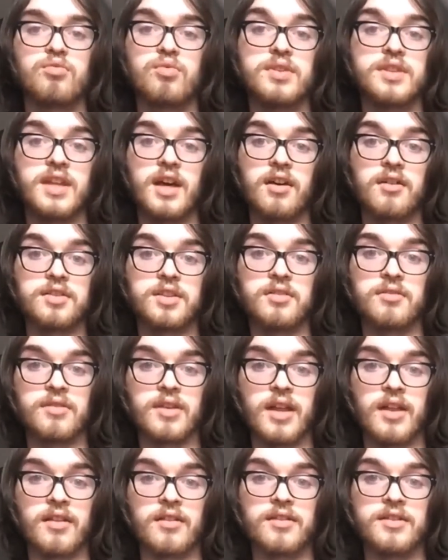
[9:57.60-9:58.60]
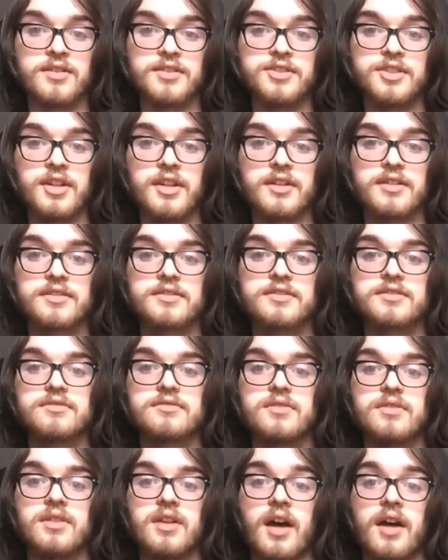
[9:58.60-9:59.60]
without the reality checks.
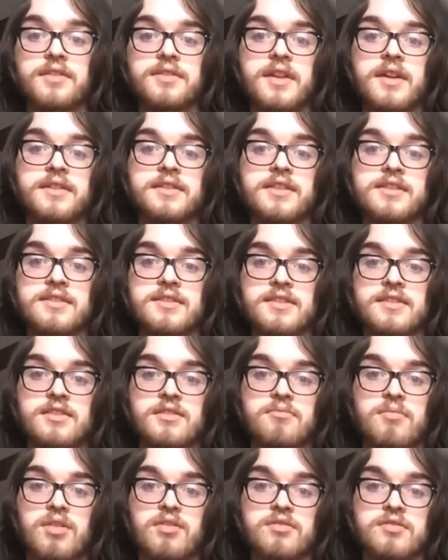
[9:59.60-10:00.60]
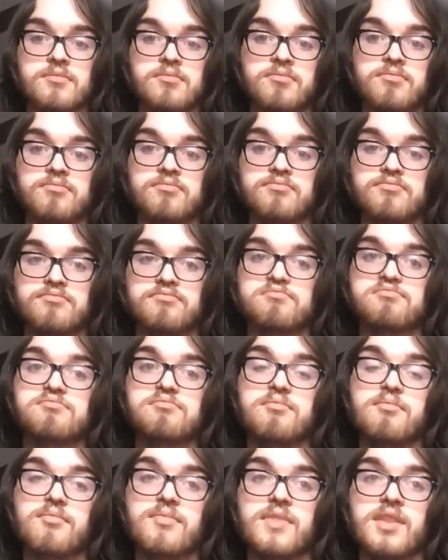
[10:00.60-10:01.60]
I think this is
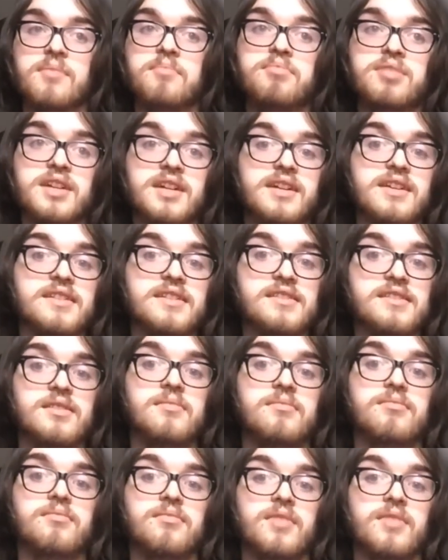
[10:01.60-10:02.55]
the biggest